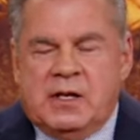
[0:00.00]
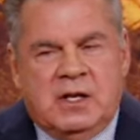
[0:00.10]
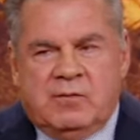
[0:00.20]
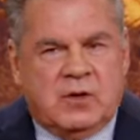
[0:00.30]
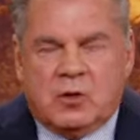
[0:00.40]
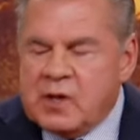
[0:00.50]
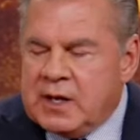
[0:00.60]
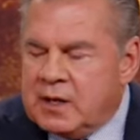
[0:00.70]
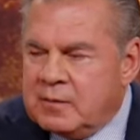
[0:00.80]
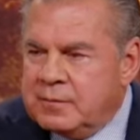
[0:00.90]
didn't even know
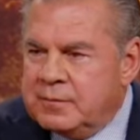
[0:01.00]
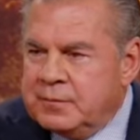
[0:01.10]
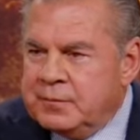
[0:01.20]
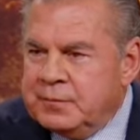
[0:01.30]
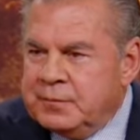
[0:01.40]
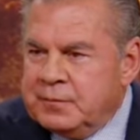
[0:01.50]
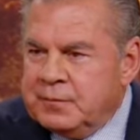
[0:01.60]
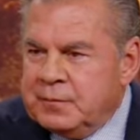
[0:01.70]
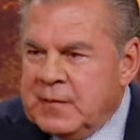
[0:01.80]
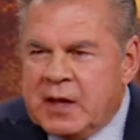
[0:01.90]
that.
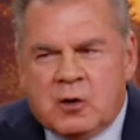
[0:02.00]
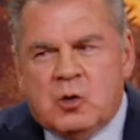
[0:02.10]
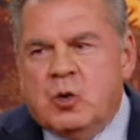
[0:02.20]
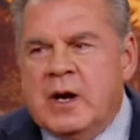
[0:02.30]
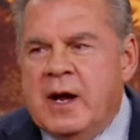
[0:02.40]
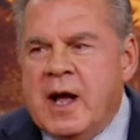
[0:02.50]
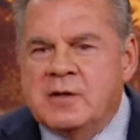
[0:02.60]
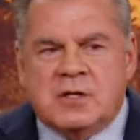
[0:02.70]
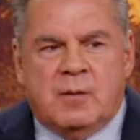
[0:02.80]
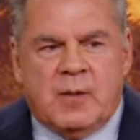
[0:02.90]
I don't know where I
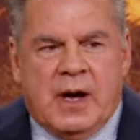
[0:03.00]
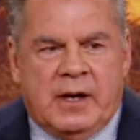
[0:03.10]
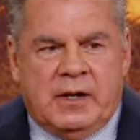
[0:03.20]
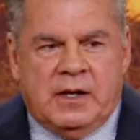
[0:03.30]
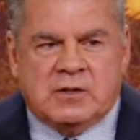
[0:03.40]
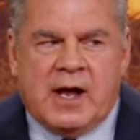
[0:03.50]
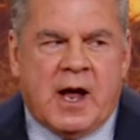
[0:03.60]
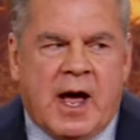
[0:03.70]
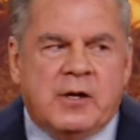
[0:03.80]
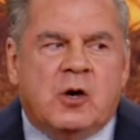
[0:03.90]
got some of my ideas. I,
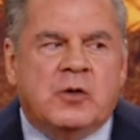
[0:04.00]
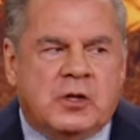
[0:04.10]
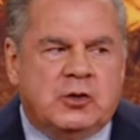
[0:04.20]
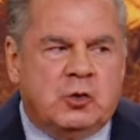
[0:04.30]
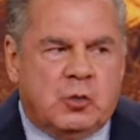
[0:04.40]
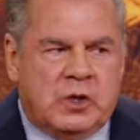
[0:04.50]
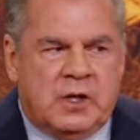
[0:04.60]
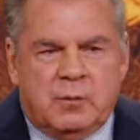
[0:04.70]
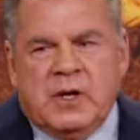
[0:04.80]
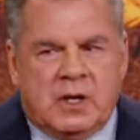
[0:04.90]
I know that you wouldn't
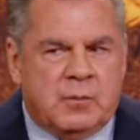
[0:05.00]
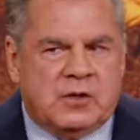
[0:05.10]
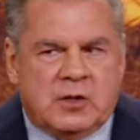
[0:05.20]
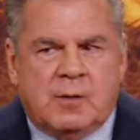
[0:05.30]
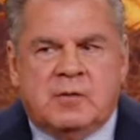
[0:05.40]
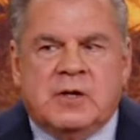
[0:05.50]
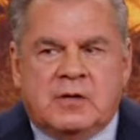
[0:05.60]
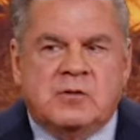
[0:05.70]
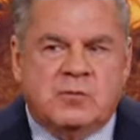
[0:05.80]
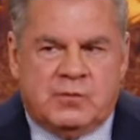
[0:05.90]
admit it, but some of you got
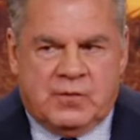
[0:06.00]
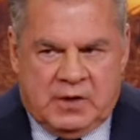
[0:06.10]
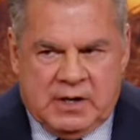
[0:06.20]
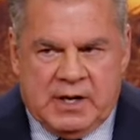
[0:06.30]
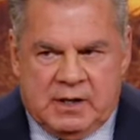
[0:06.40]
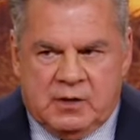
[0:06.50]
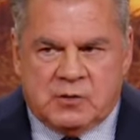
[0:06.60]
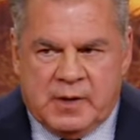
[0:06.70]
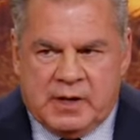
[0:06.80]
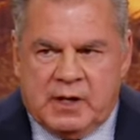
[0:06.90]
some funny ideas
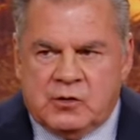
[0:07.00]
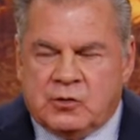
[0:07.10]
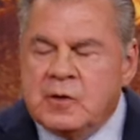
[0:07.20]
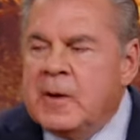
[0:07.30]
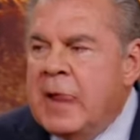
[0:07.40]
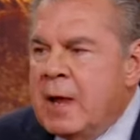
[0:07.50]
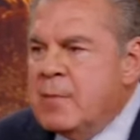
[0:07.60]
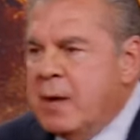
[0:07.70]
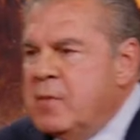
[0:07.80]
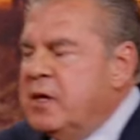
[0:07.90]
about angels.
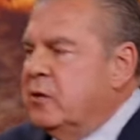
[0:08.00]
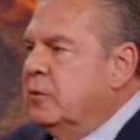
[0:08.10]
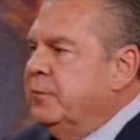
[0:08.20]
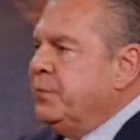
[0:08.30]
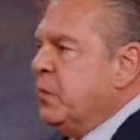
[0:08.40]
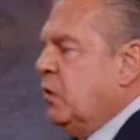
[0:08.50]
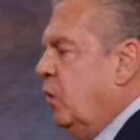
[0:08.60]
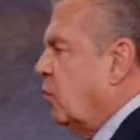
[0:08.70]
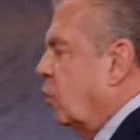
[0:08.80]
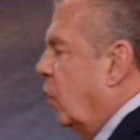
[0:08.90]
My mother, she
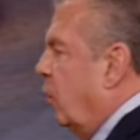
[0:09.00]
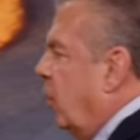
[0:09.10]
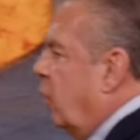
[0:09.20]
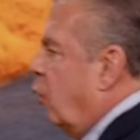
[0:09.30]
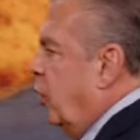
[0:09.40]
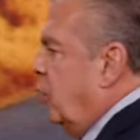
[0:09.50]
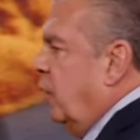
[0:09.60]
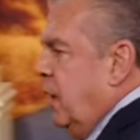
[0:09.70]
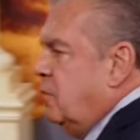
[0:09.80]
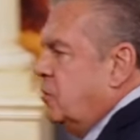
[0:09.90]
was a real prayer warrior when I was